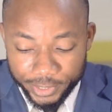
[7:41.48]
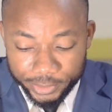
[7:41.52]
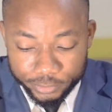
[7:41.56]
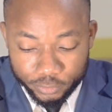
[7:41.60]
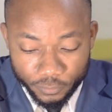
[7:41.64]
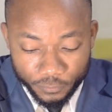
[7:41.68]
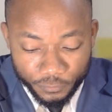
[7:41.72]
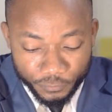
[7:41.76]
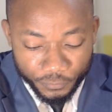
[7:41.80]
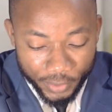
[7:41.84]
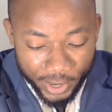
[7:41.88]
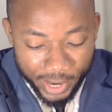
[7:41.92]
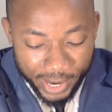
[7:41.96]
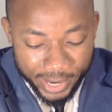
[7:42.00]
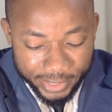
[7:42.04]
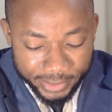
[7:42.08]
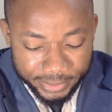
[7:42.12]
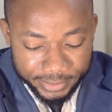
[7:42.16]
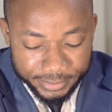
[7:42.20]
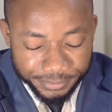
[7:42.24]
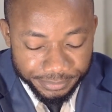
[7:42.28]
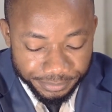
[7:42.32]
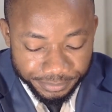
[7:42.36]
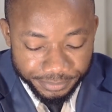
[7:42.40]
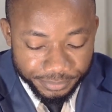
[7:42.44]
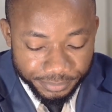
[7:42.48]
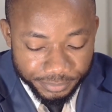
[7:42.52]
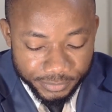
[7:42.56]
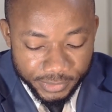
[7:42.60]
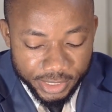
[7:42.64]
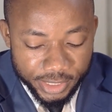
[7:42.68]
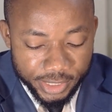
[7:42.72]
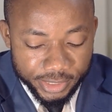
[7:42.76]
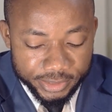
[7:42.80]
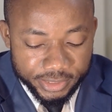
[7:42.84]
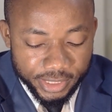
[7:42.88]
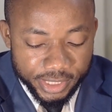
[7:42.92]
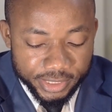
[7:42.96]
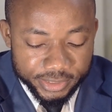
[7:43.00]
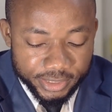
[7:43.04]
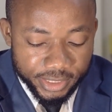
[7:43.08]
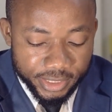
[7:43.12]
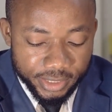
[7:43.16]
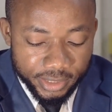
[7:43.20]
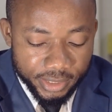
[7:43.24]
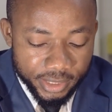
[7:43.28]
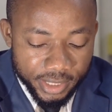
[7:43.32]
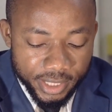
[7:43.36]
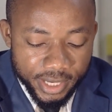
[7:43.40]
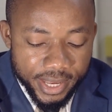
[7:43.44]
for it to fry. It is
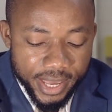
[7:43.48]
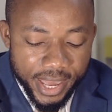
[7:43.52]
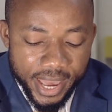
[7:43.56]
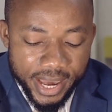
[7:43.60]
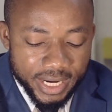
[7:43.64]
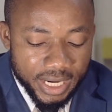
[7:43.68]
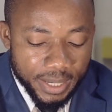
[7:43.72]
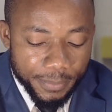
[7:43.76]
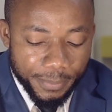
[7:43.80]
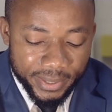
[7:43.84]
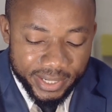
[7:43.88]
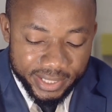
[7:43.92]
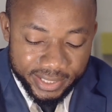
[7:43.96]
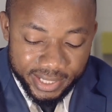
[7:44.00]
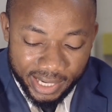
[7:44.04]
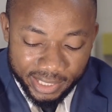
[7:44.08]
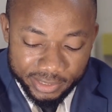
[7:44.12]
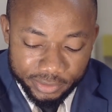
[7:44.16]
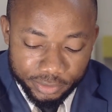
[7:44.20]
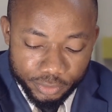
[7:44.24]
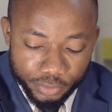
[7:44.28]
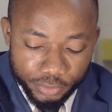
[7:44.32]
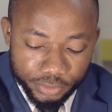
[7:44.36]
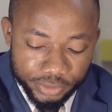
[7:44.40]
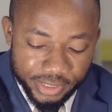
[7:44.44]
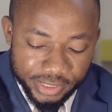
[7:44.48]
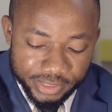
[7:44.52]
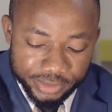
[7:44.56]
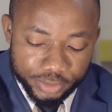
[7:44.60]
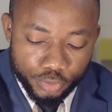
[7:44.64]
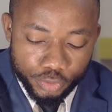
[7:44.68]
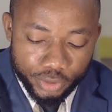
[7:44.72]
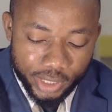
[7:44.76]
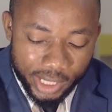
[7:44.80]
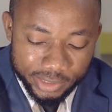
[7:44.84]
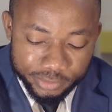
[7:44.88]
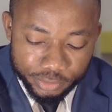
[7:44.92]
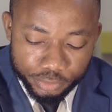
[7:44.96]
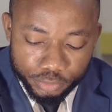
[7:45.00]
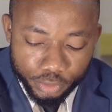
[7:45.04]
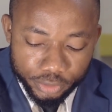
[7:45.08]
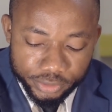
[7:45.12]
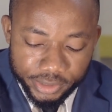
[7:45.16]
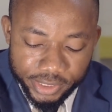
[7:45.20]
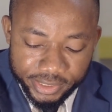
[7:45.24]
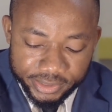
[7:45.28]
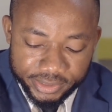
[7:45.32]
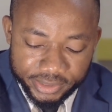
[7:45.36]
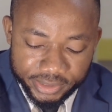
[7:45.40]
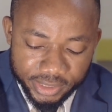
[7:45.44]
easy. Anybody can do this. You can do
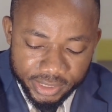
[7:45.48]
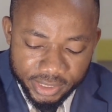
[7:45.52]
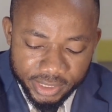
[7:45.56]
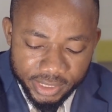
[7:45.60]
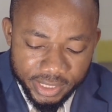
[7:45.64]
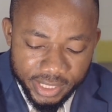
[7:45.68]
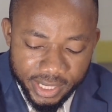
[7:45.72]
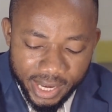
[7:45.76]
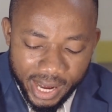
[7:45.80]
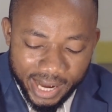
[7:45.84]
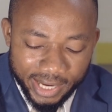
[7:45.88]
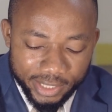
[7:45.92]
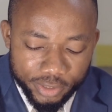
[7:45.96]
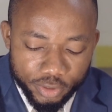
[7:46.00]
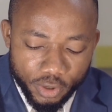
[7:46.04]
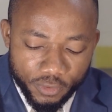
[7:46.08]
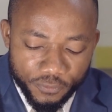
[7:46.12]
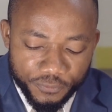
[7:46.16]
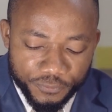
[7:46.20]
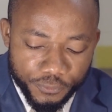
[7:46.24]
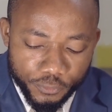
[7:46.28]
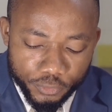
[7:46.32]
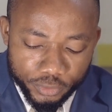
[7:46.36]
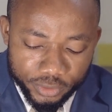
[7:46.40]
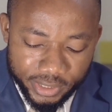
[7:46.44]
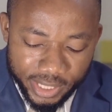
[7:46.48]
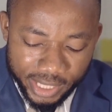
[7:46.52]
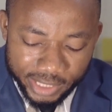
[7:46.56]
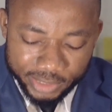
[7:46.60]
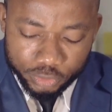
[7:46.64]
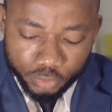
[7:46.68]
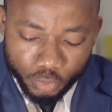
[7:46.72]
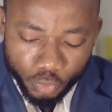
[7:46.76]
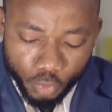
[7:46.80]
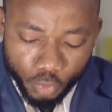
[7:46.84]
this and your food gets